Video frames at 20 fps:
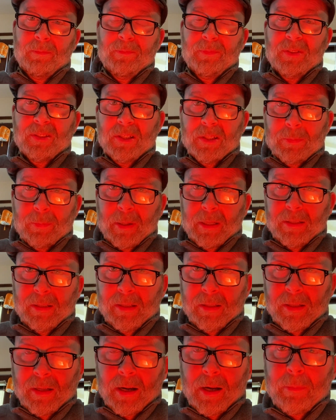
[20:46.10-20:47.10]

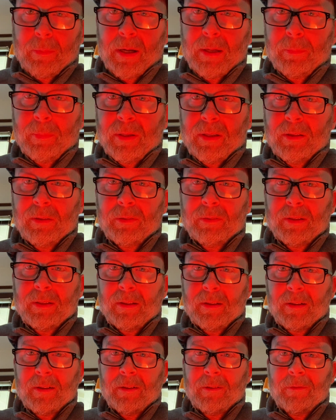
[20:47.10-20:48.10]
suspecting that I might be guilty
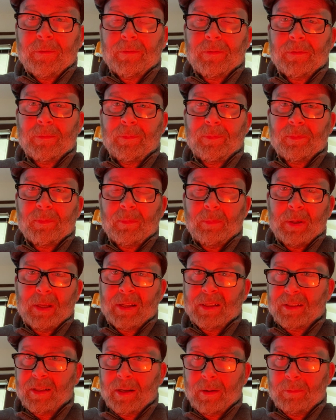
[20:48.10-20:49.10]
of,
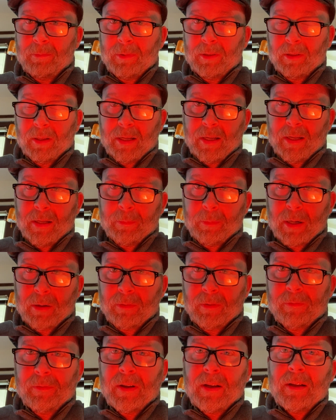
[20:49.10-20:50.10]
because I'm delaying my
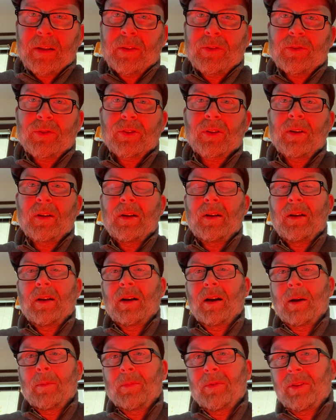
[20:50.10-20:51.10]
revenge,
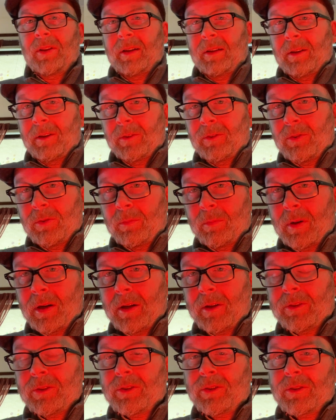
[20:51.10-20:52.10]
I'm thinking too
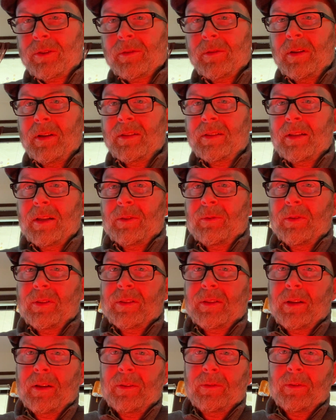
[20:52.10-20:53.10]
much, etc.,
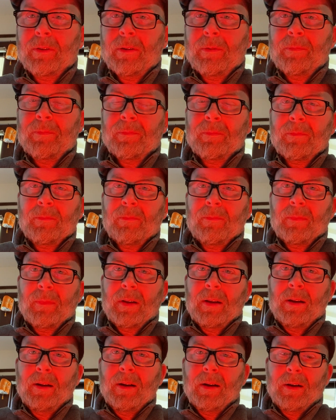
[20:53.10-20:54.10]
etc.
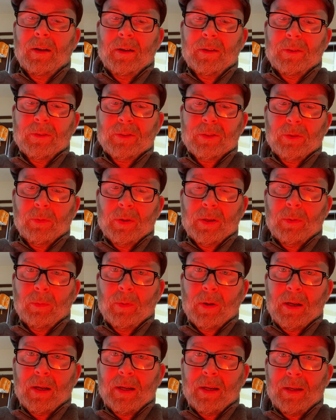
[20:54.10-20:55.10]
So in a
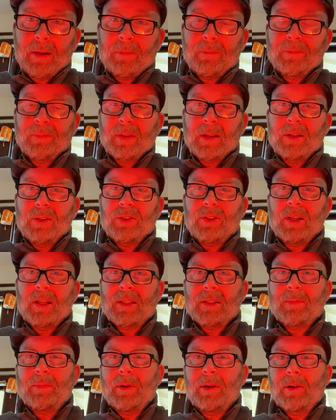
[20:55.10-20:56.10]
way,
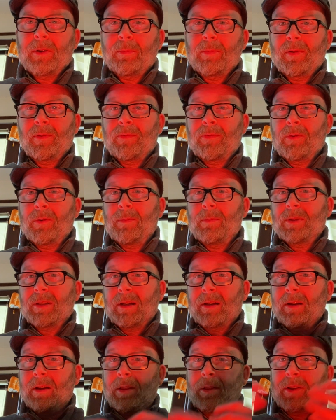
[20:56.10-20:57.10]
Shakespeare performs a
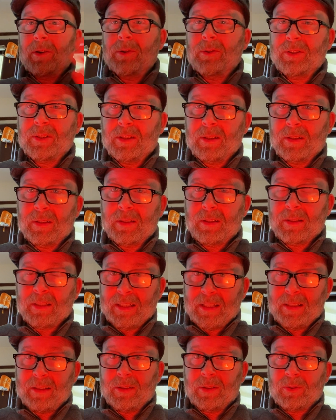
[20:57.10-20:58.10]
catharsis
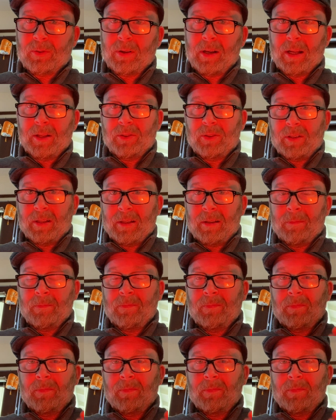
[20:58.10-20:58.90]
in the tragedy,